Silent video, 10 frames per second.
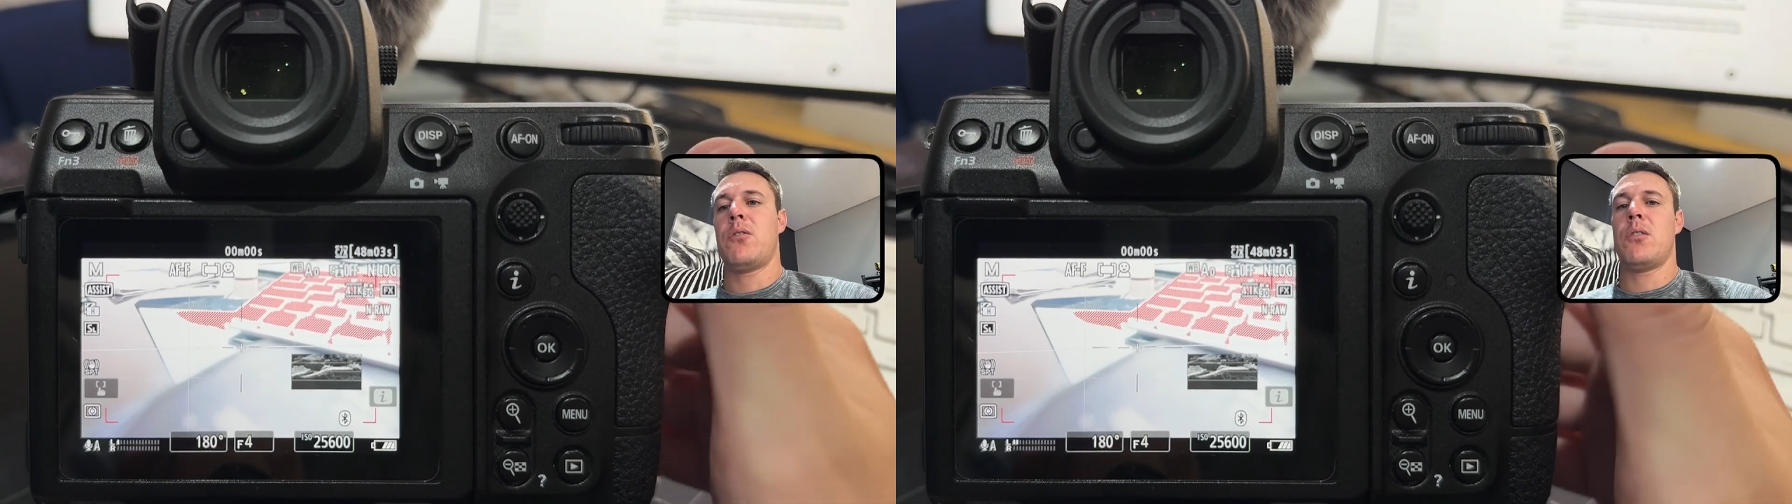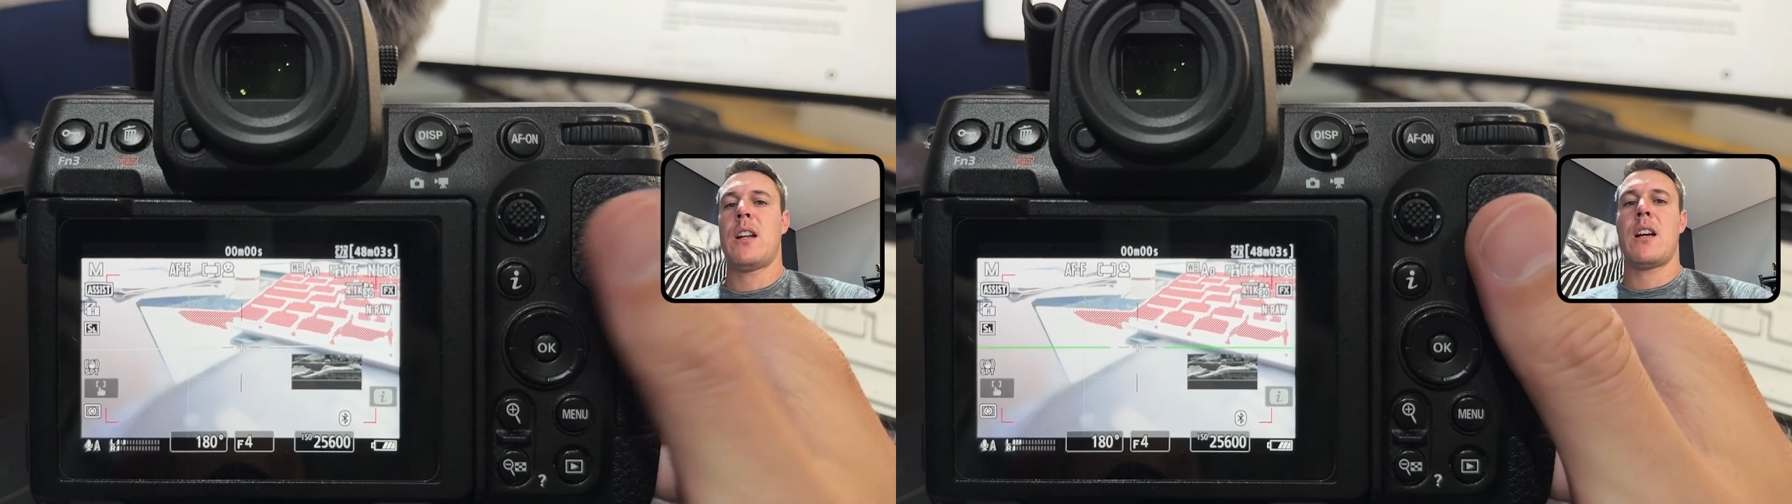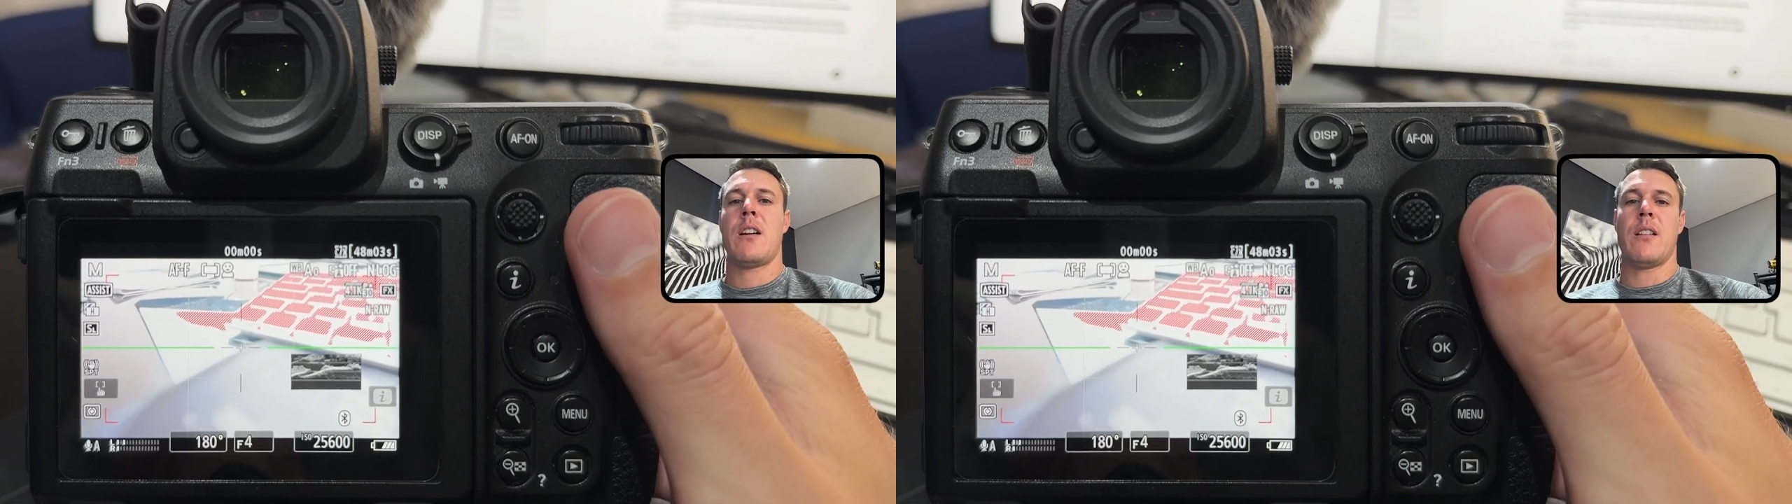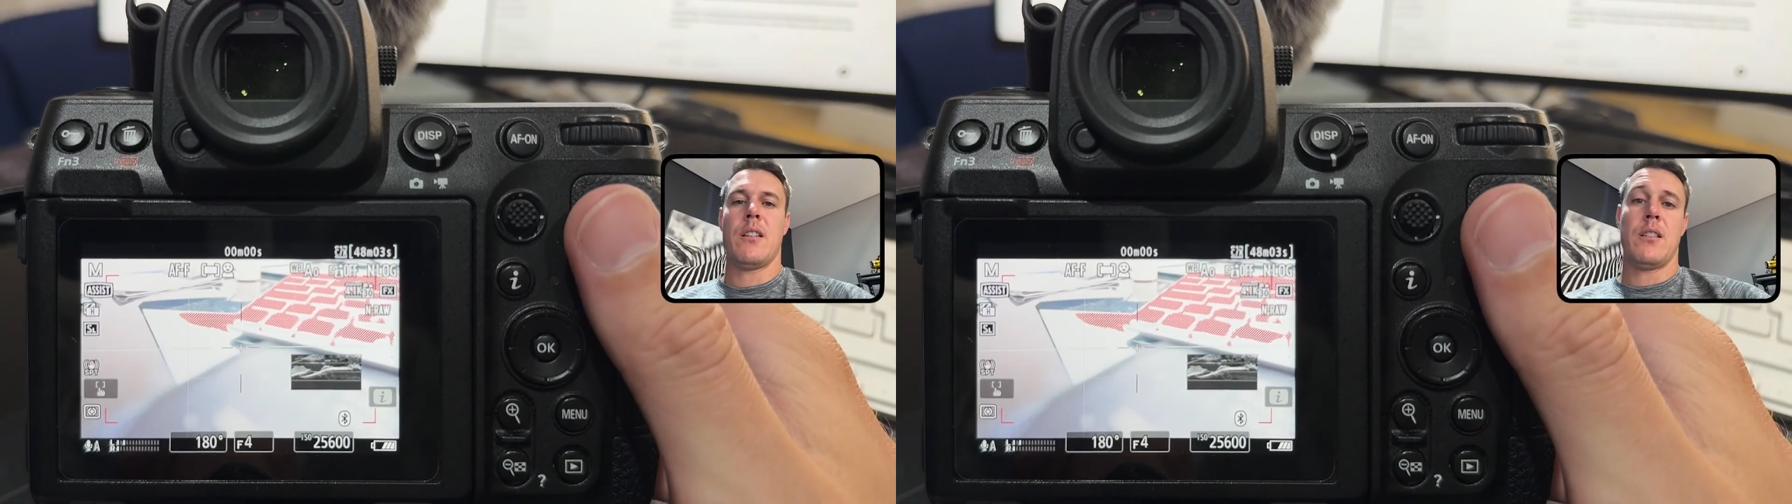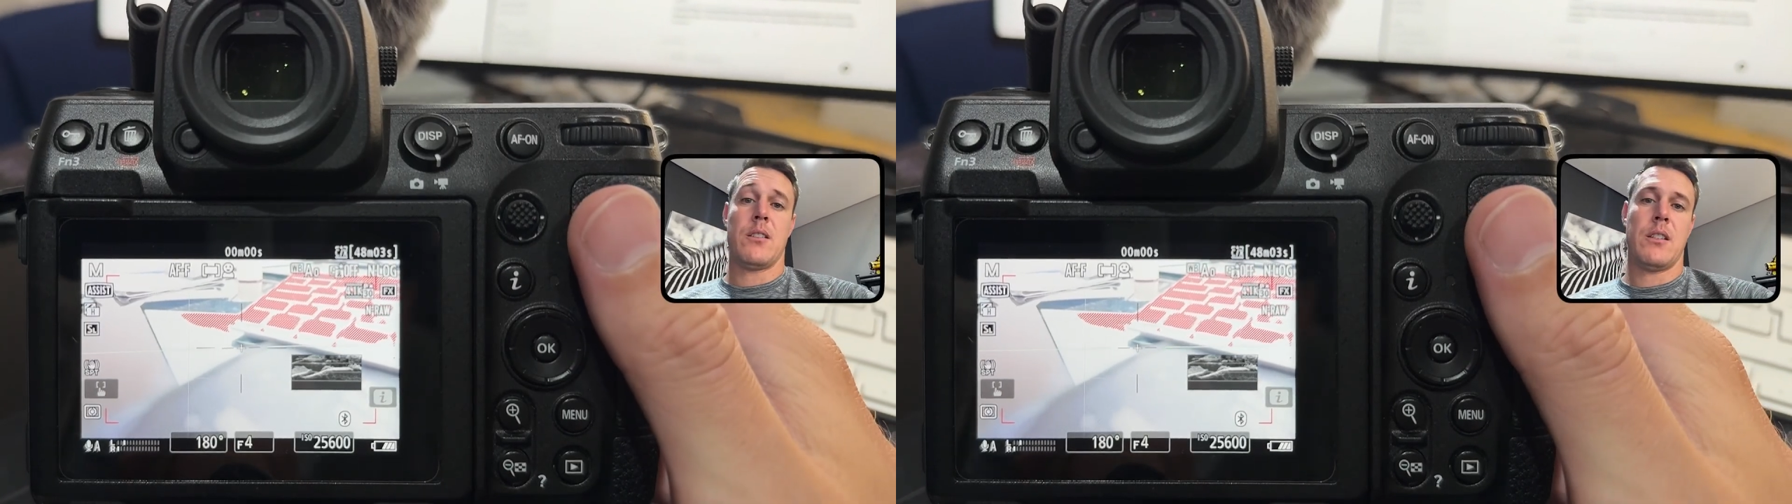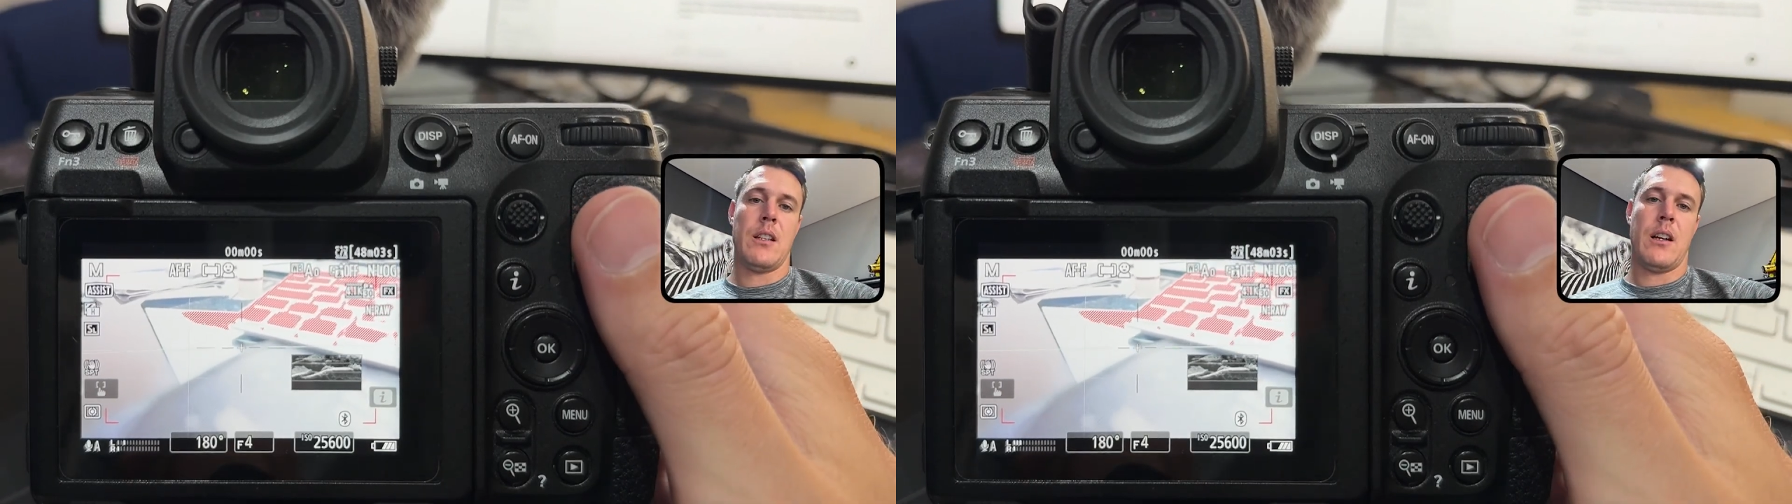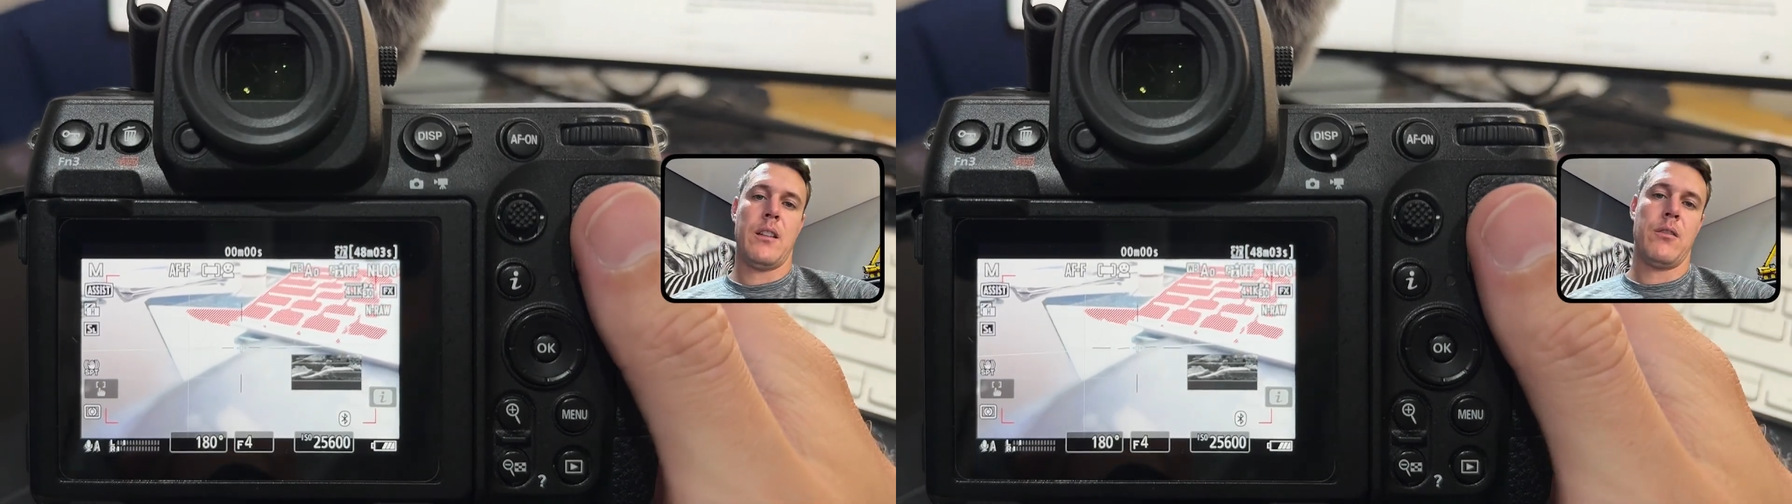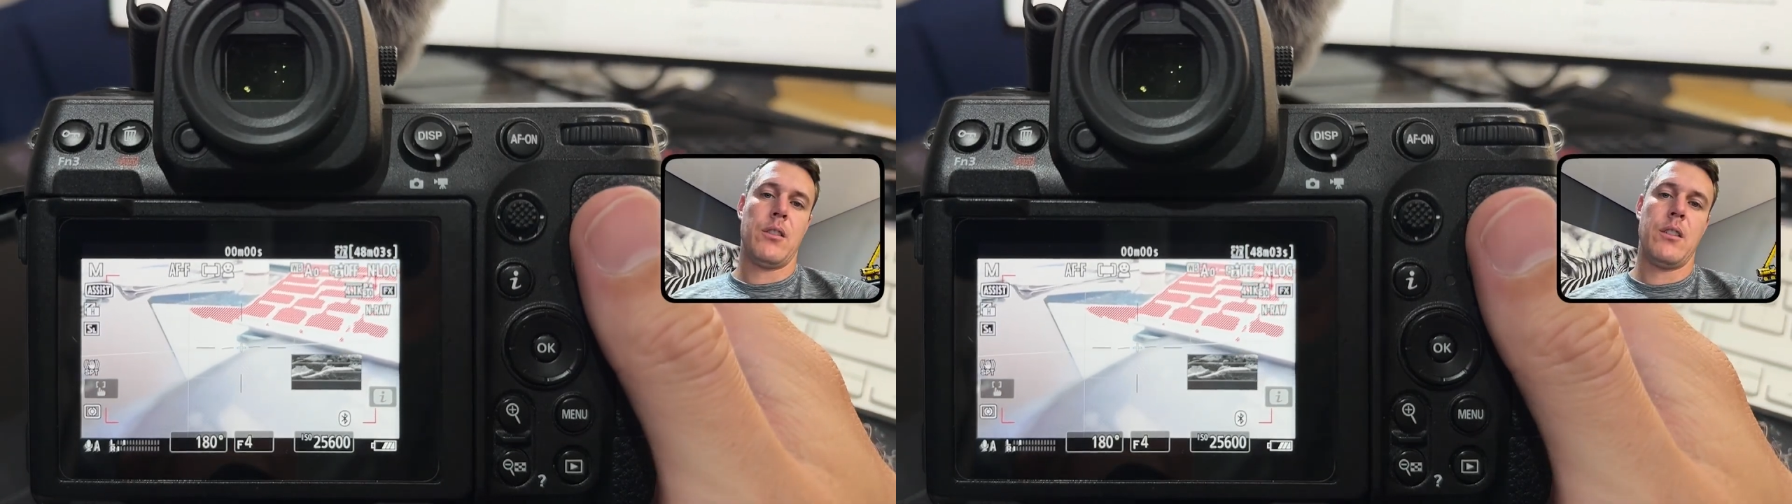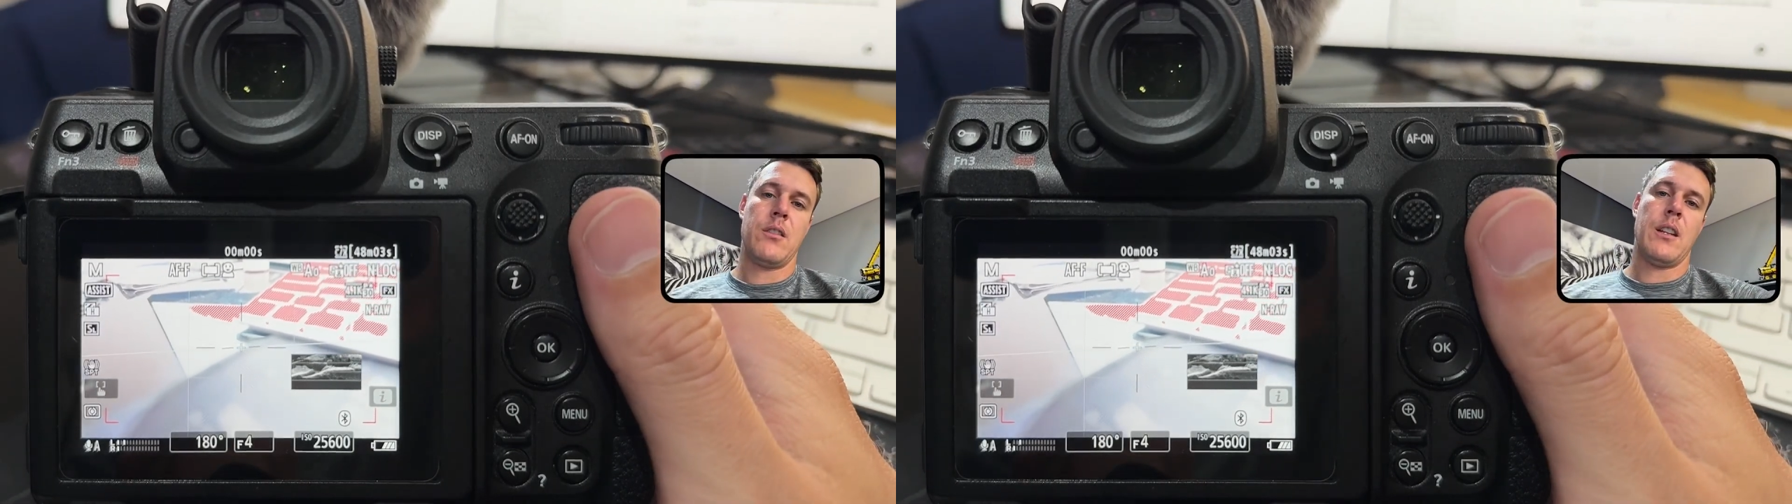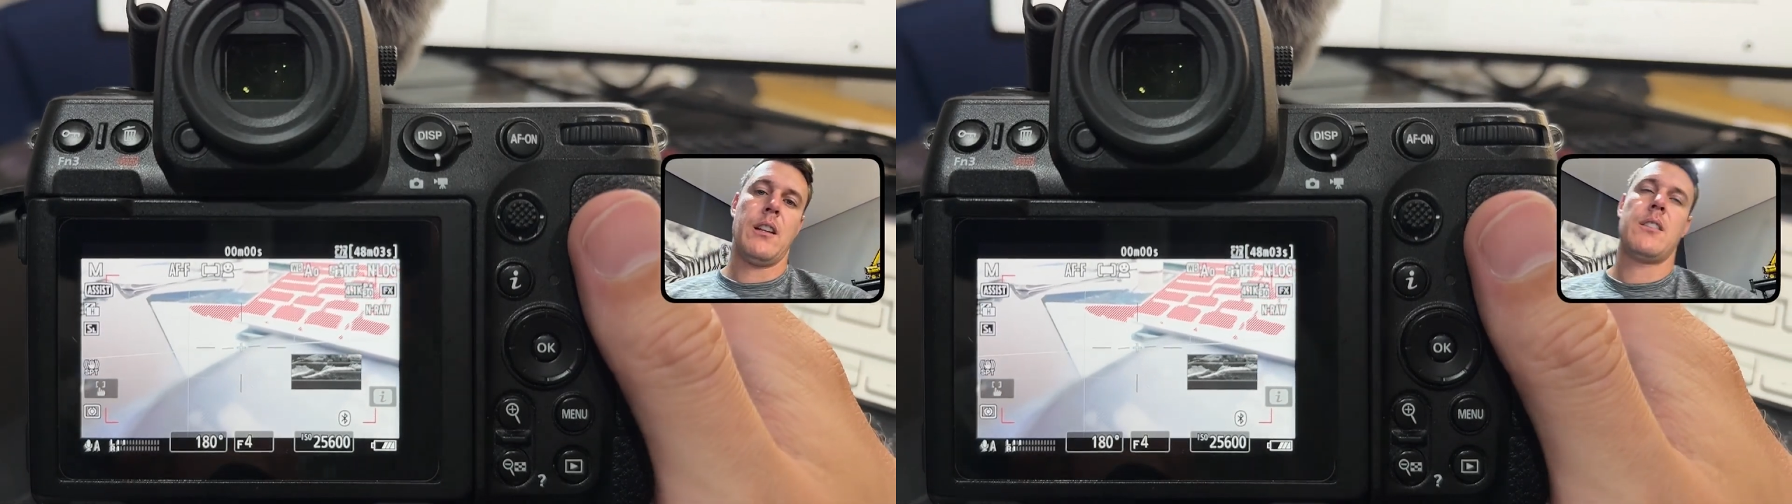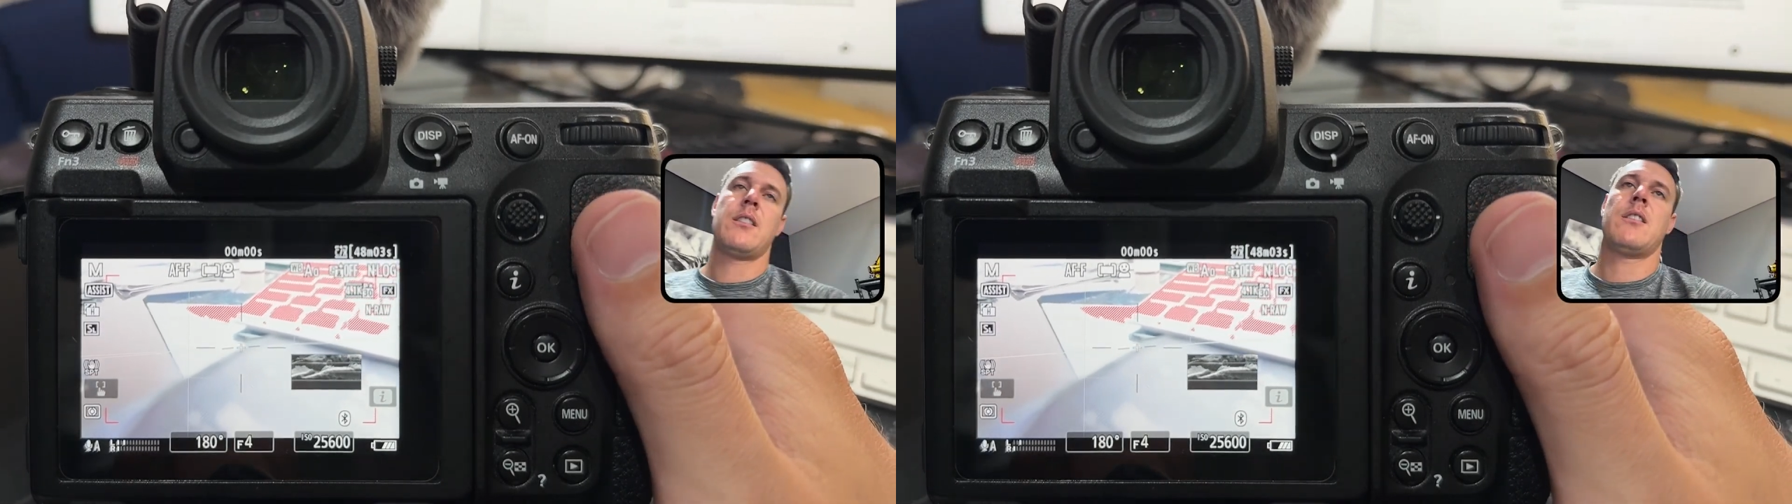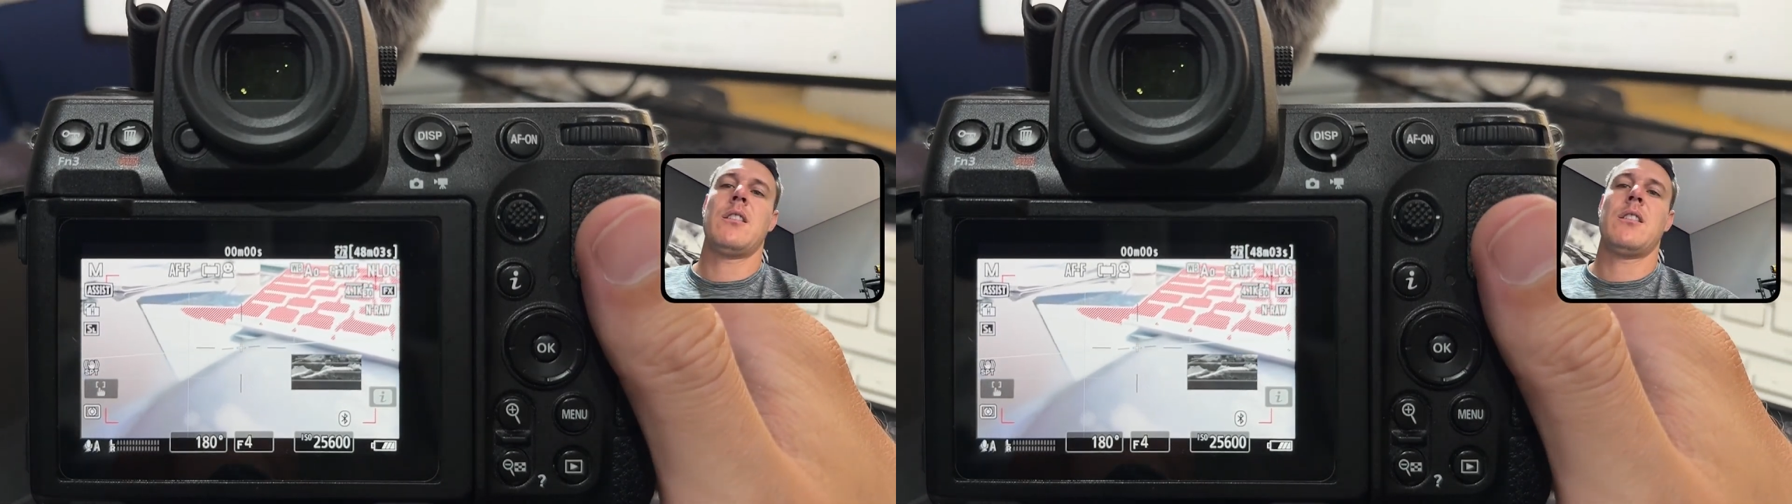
for now and then see how it turns out